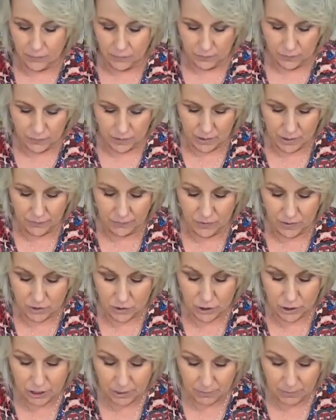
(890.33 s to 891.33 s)
If, if
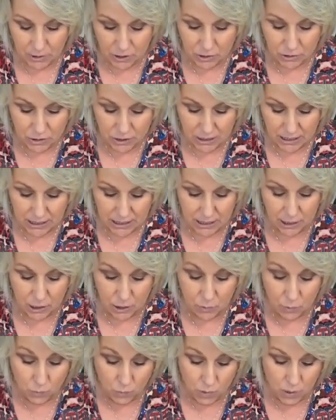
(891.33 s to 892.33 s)
there's something you see
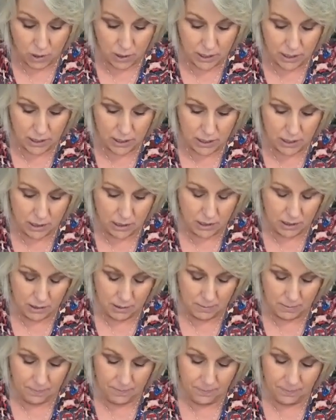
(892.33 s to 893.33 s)
that you want,
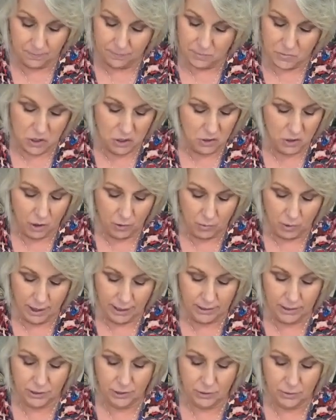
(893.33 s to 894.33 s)
um, you can go
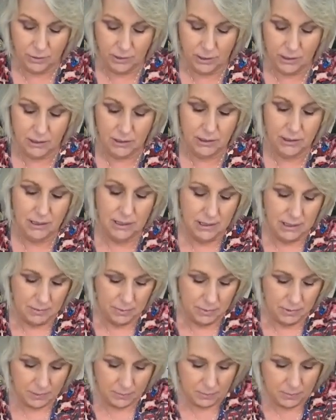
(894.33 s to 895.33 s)
right to it.
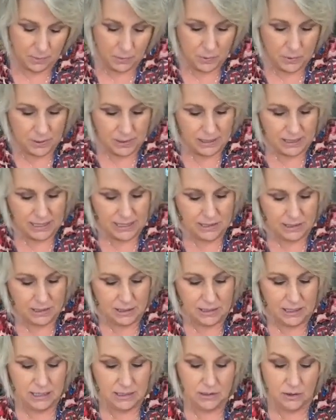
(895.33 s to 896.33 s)
But boy, these,
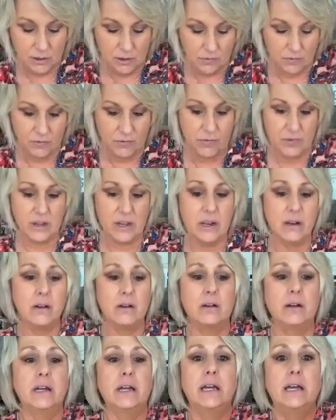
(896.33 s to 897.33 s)
these are
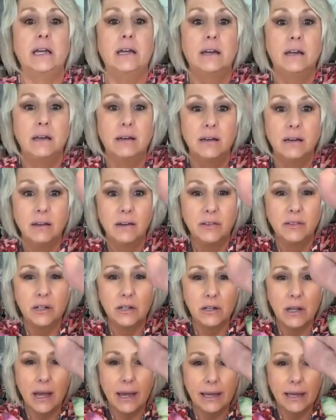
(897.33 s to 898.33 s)
very,
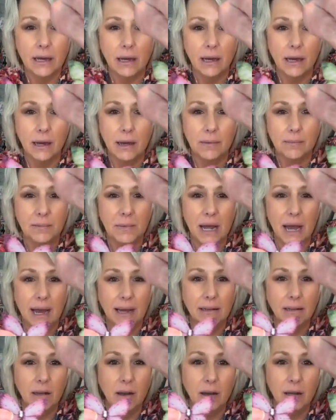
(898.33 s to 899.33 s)
they're like um,
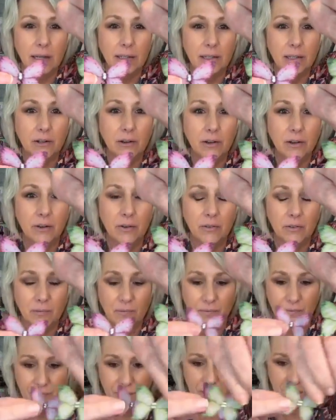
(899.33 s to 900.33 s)
nylon, you
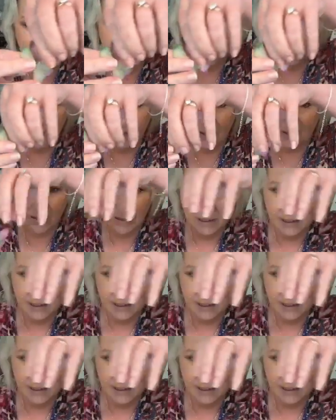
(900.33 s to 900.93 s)
know? Ugh.